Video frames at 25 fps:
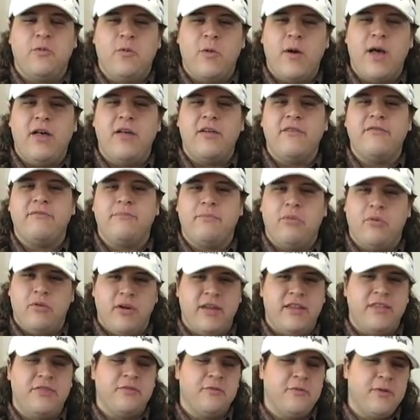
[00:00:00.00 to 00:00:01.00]

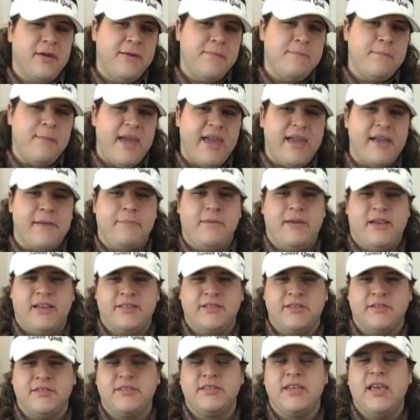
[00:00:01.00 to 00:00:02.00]
12.3
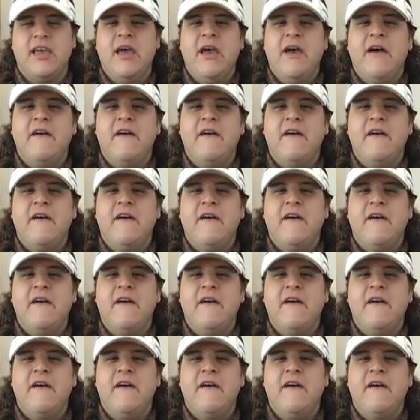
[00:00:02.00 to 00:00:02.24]
megapixels,